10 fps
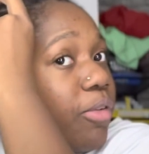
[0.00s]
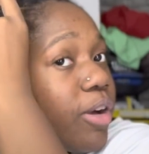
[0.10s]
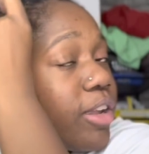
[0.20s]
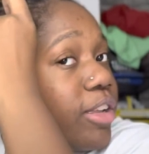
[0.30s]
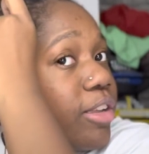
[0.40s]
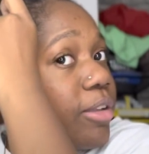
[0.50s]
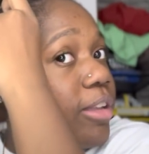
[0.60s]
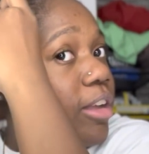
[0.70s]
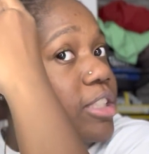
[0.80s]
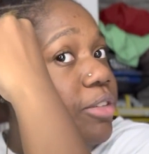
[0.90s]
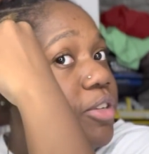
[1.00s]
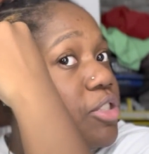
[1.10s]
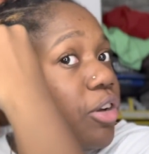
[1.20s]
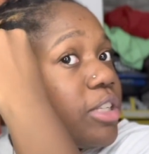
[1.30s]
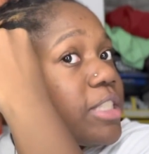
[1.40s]
y'all see the
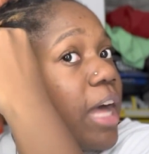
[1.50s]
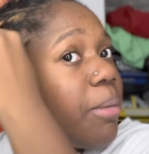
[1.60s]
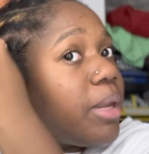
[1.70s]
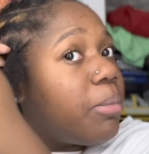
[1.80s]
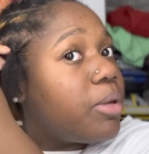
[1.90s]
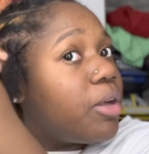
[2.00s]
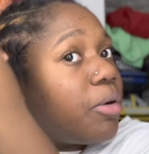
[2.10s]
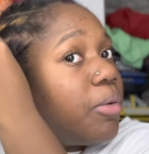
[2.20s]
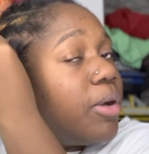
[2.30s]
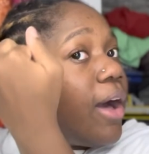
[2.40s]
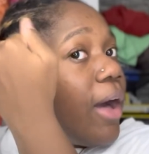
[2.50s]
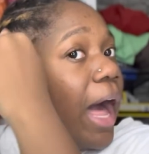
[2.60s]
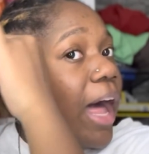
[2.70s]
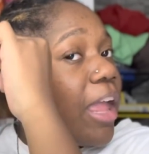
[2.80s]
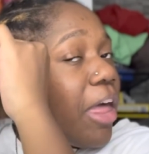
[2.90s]
results, comment down below
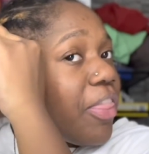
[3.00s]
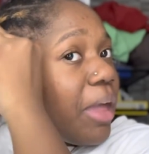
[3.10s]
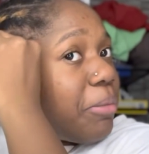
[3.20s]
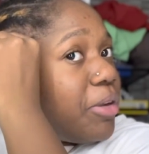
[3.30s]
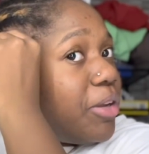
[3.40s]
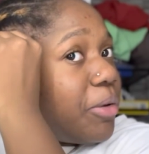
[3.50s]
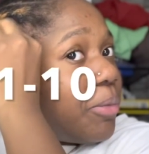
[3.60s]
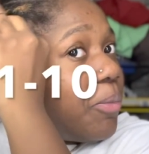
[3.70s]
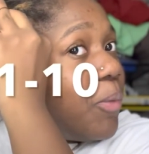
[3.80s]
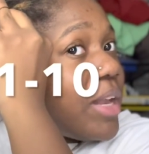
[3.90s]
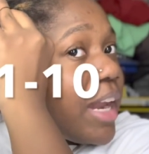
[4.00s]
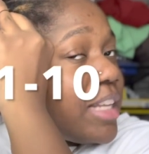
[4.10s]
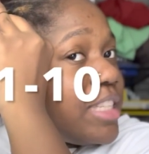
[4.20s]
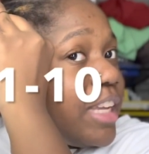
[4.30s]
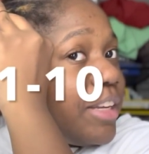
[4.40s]
how y'all think I'm gonna do. 1 out
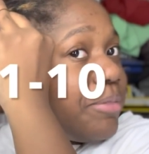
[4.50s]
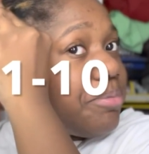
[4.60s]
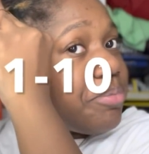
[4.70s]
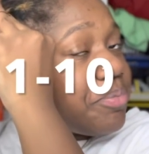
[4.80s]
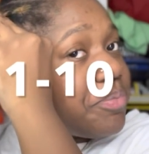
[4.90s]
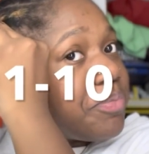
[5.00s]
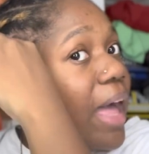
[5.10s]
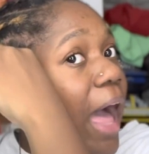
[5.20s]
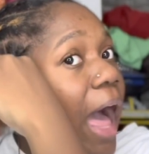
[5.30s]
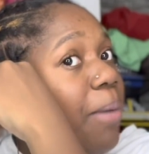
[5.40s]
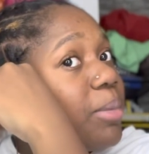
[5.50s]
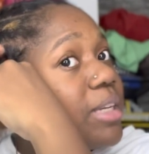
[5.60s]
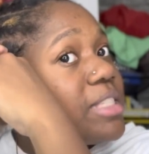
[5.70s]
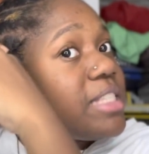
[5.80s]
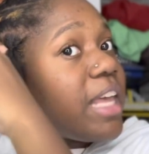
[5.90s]
of 10. I'm
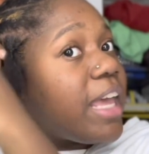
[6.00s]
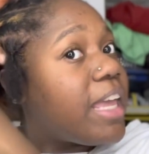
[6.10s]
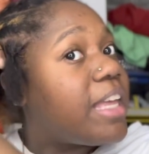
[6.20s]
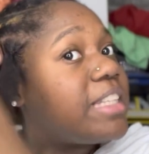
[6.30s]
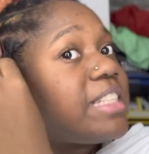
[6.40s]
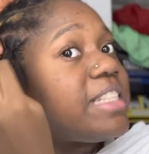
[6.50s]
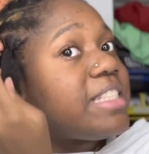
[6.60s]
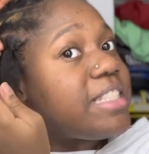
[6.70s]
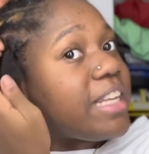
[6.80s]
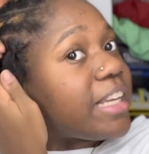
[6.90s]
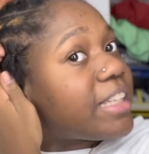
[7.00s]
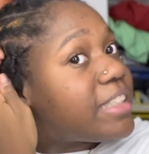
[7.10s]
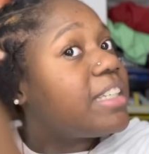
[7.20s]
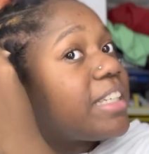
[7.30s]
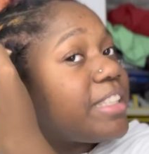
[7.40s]
gonna say a
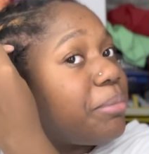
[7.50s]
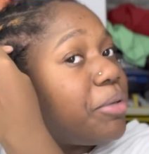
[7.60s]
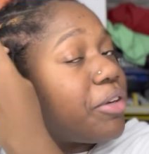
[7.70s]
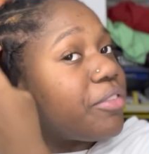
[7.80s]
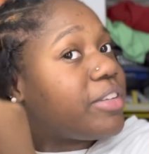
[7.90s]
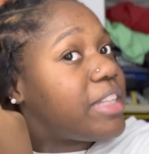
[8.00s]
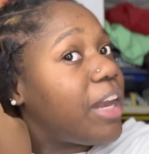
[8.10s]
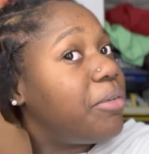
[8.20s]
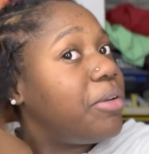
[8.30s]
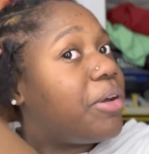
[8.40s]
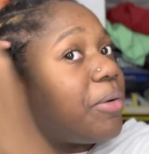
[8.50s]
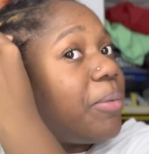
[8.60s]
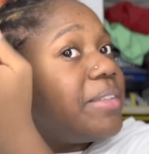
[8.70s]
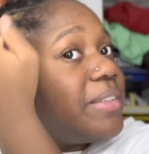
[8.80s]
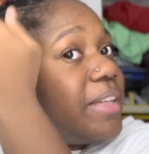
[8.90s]
6, because I'm nervous. I don't
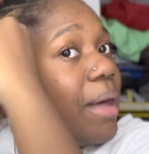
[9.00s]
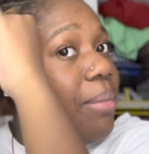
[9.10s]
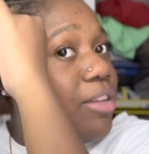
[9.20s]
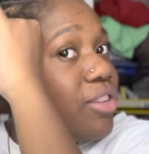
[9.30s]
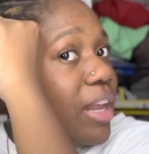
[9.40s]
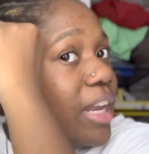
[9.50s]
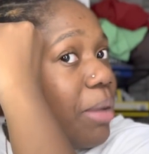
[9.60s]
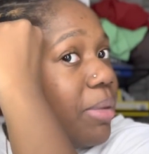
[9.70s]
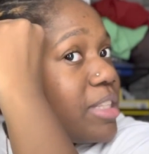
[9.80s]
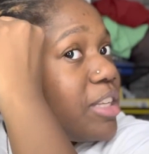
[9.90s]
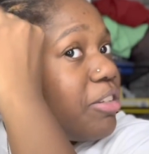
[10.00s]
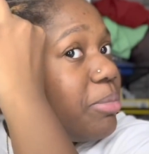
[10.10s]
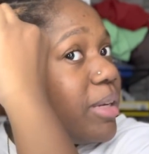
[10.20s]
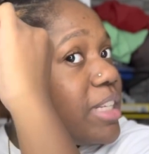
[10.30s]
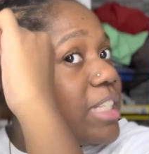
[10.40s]
know. I'm not trying to doubt myself,
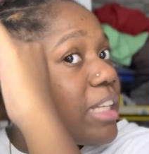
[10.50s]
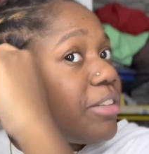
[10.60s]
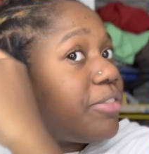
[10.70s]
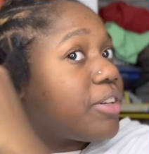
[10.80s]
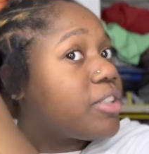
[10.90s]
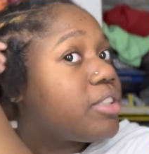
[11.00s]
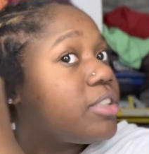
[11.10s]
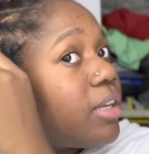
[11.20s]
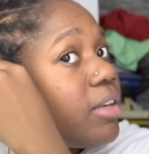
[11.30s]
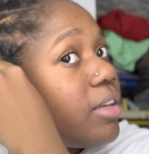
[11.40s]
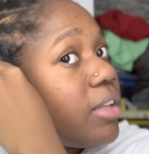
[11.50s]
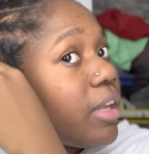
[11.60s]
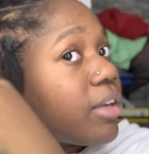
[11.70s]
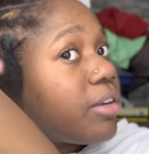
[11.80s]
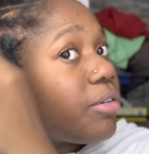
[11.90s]
but it's like the first,
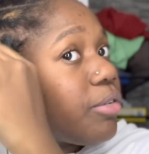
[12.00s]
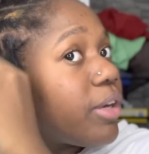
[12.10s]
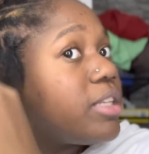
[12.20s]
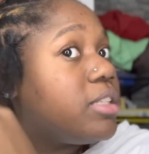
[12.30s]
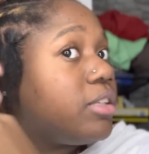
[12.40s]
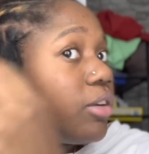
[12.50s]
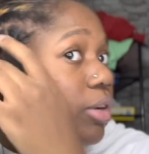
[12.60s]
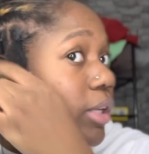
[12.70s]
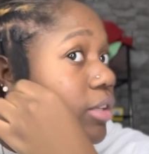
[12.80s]
like, crazy, you